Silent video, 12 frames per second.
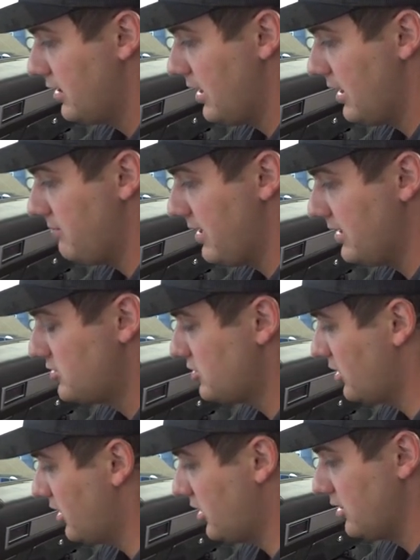and make
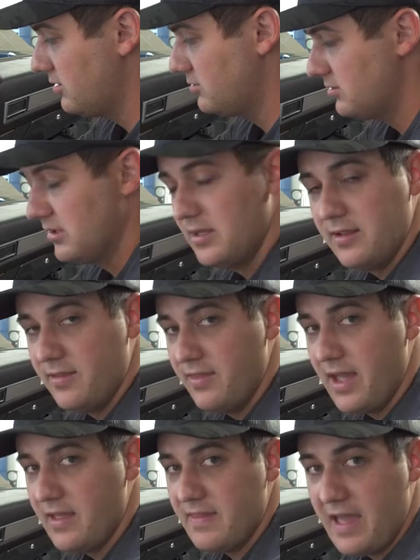sure
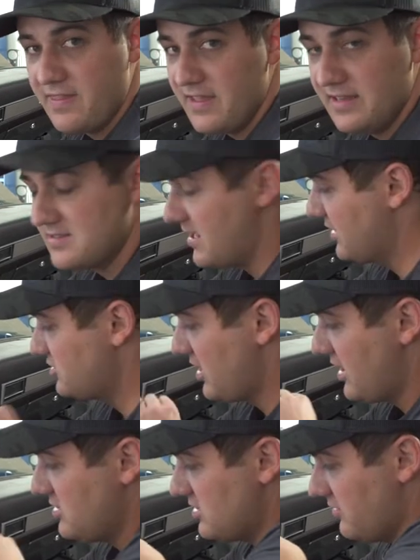that that thing is not
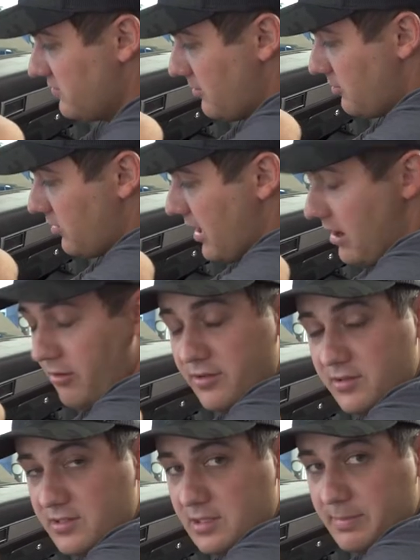changing from ground
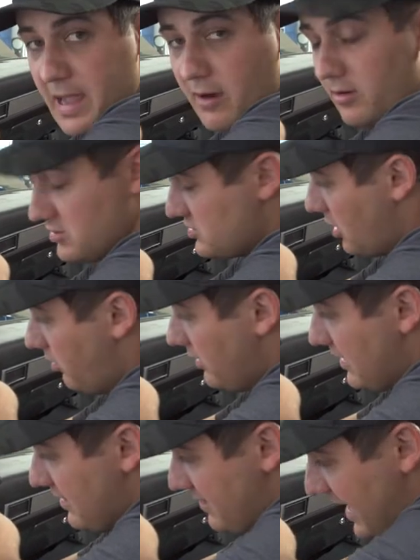to power. So
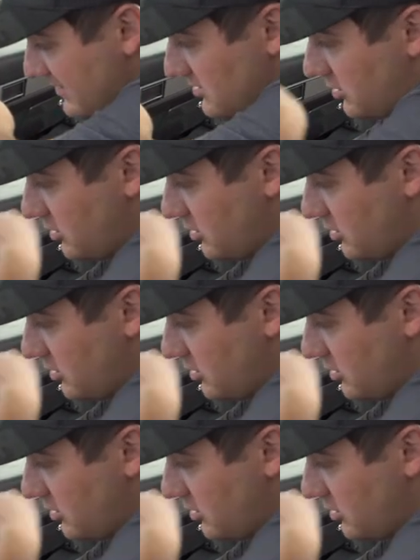that's a